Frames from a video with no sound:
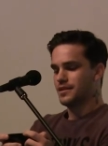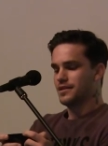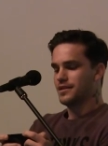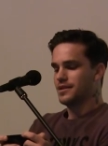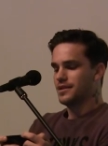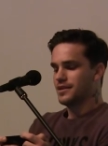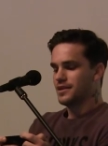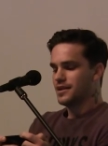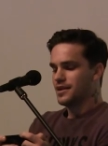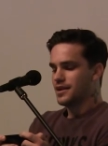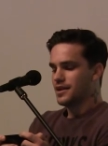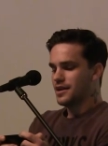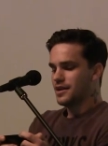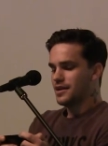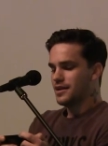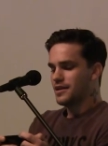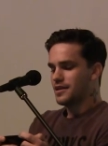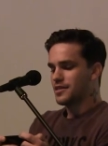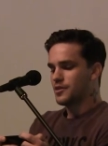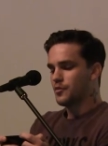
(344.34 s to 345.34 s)

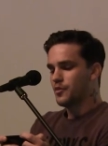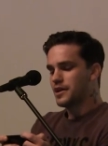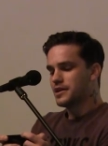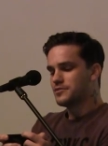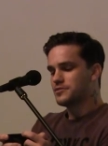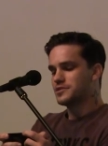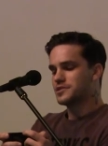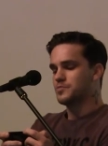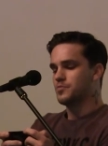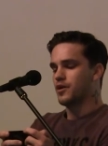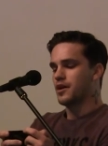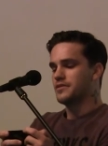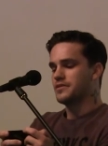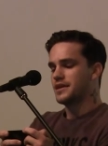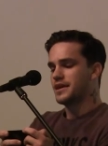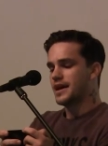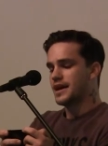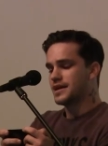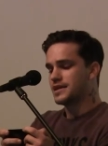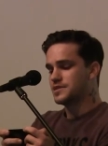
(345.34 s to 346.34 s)
the waitress brought
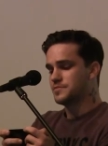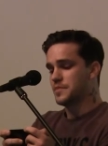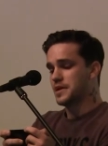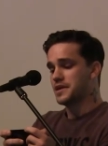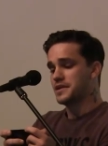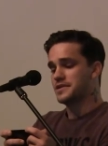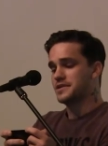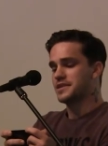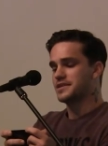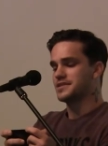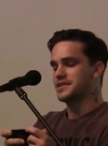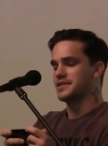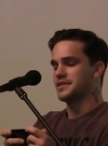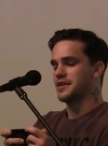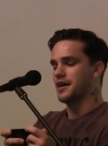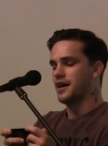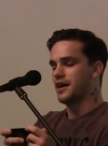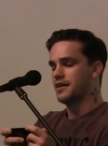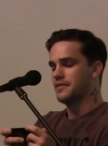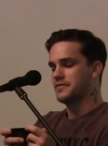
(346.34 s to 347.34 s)
the eggs benedict
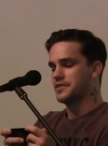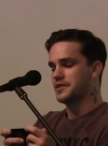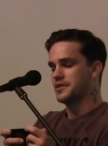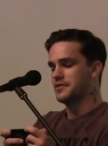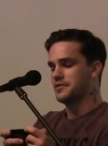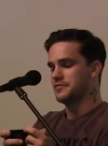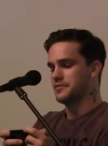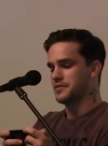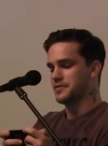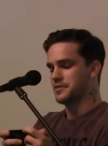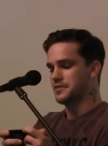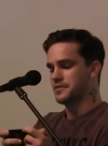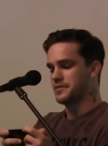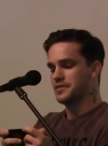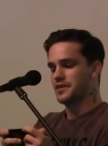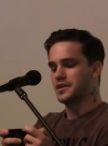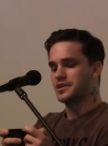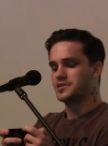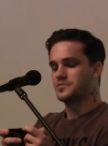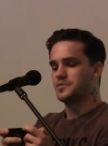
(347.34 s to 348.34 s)
and coffee over.
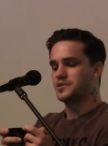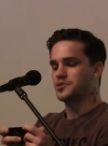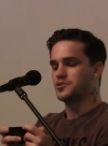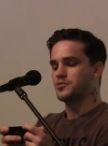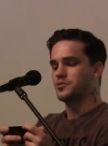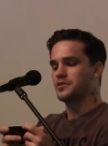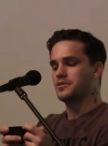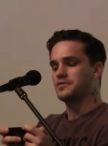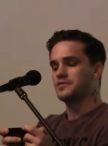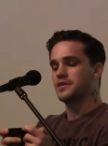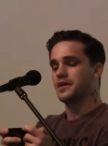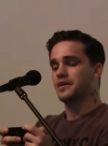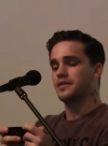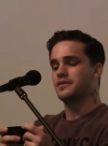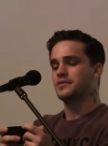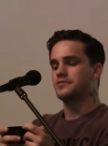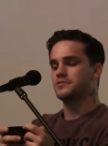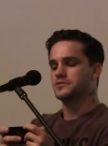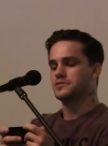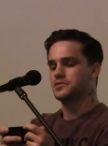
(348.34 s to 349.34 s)
The husband twirled a
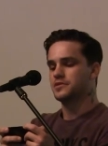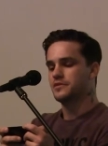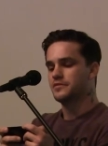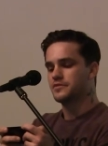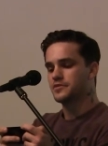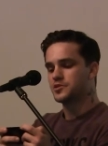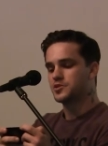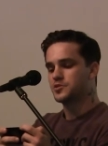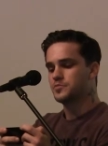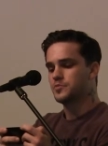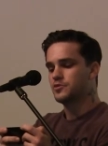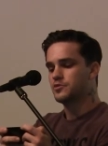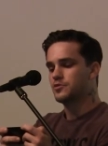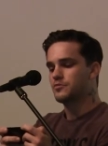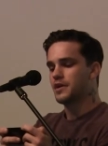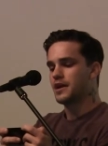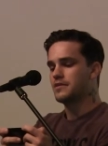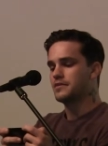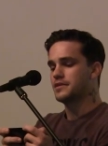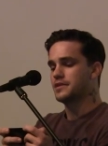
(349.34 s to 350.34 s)
little silver spoon
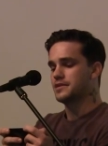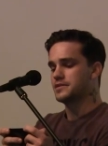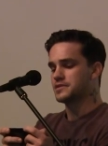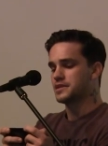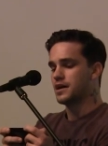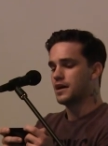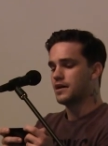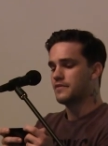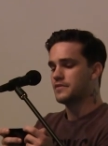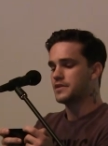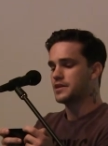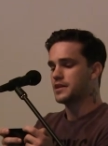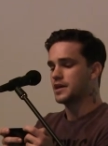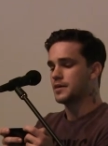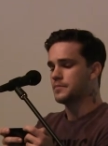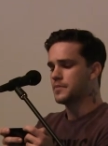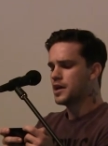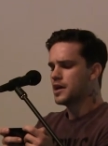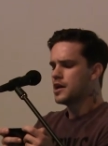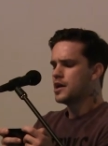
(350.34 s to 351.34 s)
around in his coffee
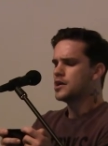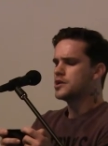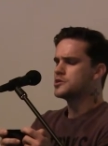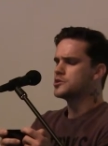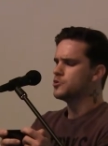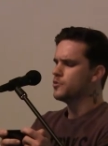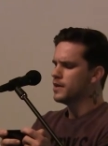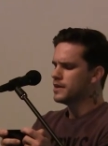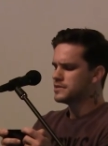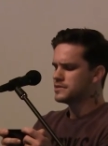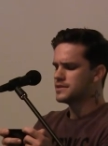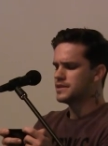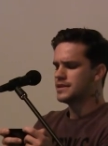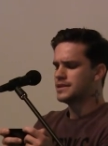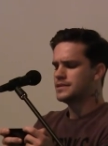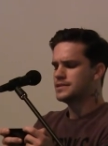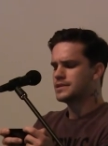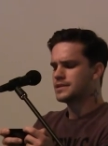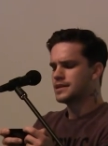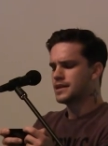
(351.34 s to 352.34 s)
cup so as to
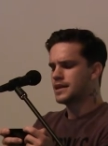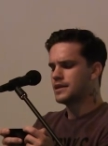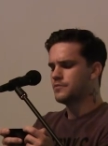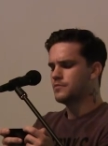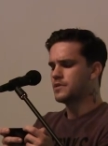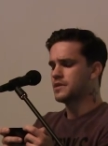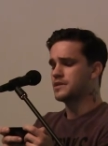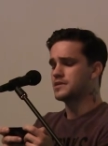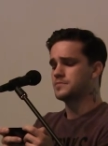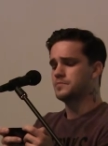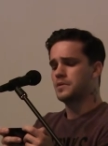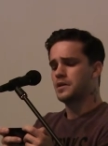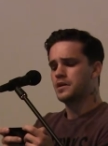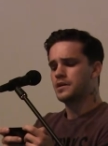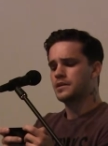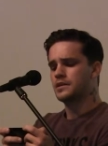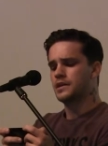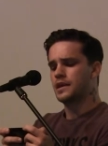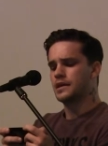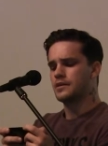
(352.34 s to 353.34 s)
indicate with his
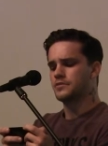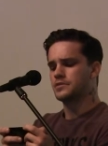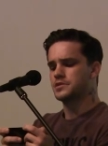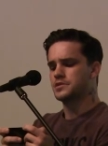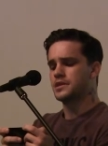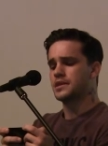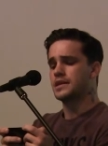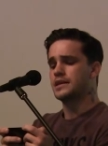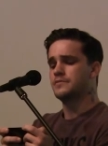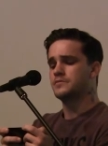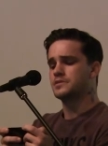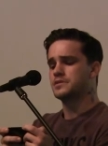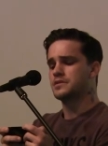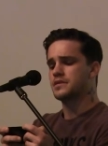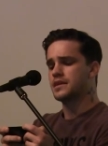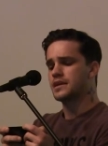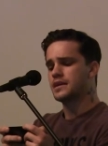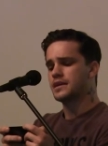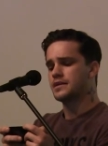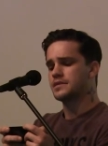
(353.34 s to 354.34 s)
body language that he was
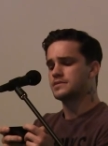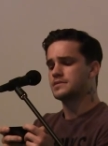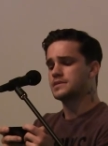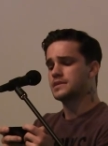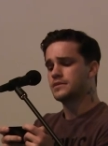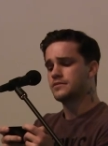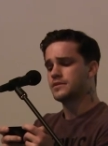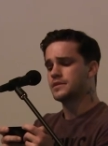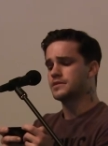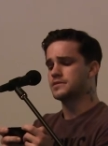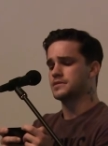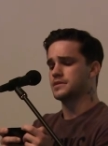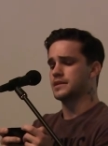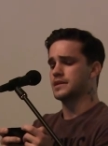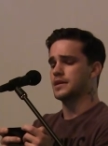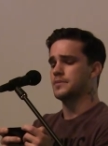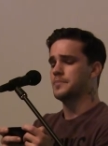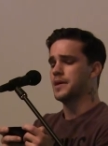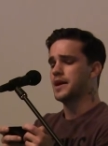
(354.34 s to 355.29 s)
thinking seriously